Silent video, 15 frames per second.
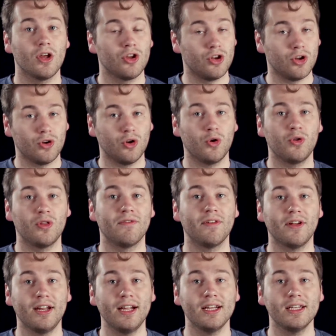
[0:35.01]
You don't know who the
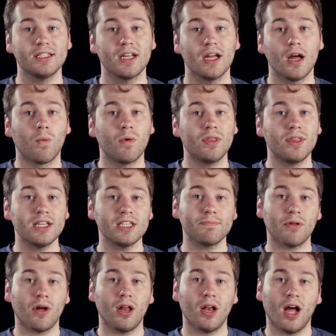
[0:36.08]
villain is. With this
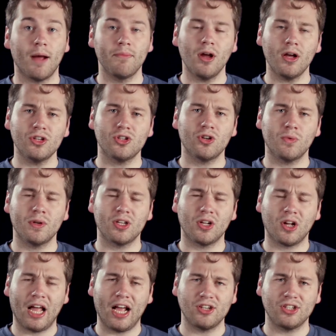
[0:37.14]
plot, I'm not sure what to
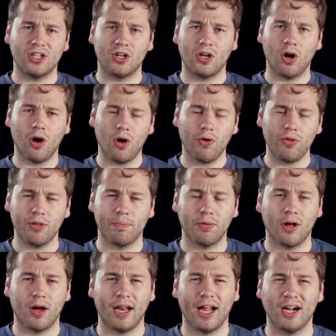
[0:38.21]
actually call the
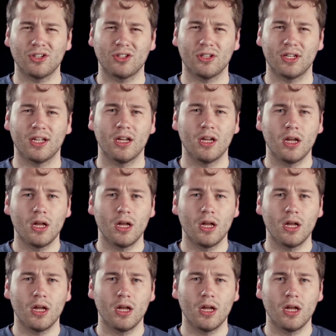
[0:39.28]
plot, actually.